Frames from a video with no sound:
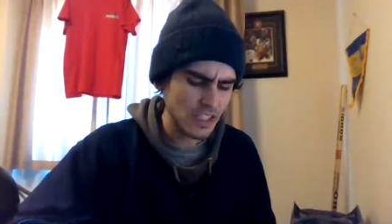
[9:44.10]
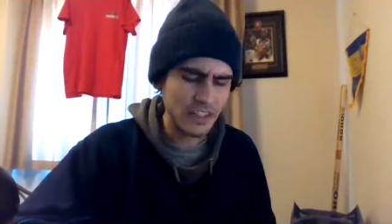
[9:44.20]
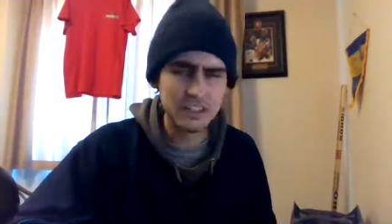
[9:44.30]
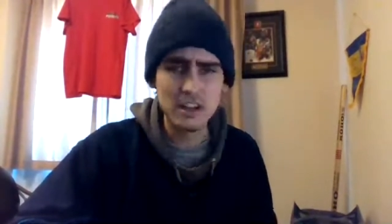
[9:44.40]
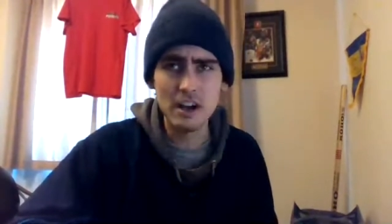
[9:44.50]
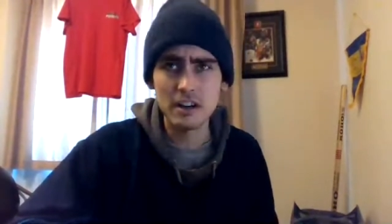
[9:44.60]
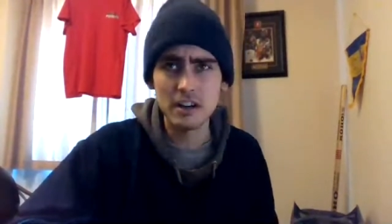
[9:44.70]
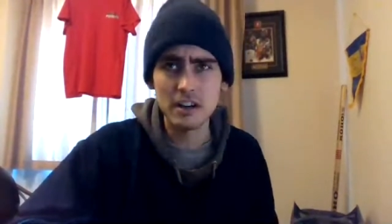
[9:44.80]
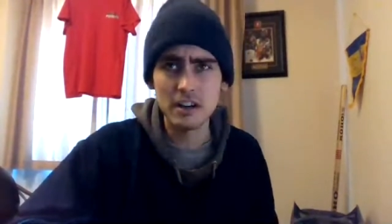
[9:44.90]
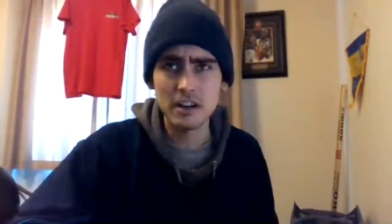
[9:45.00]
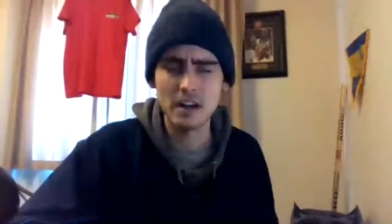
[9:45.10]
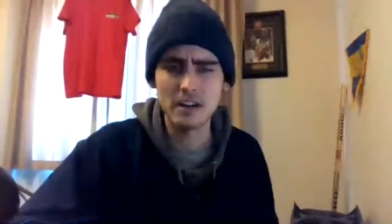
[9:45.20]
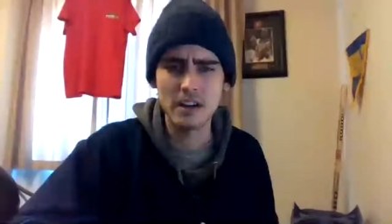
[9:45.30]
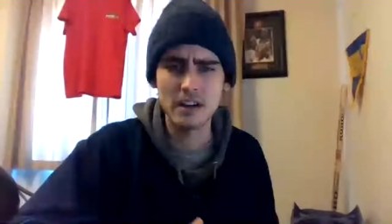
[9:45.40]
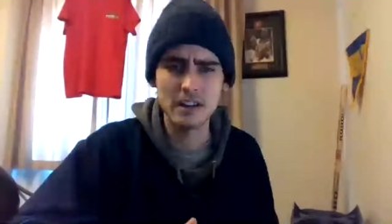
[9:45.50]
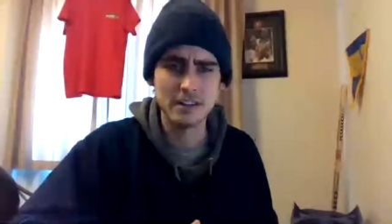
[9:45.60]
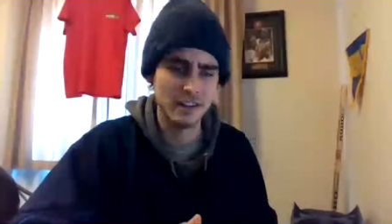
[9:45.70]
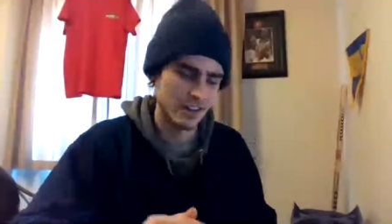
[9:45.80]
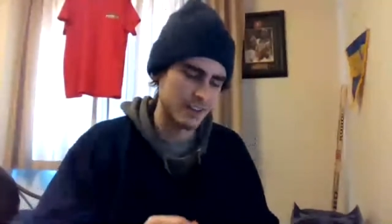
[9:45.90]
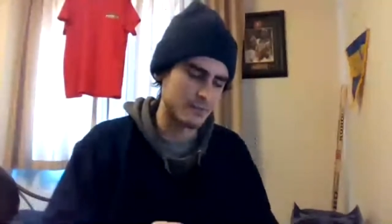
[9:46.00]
think it's Carter Hutton and Carter Hart here.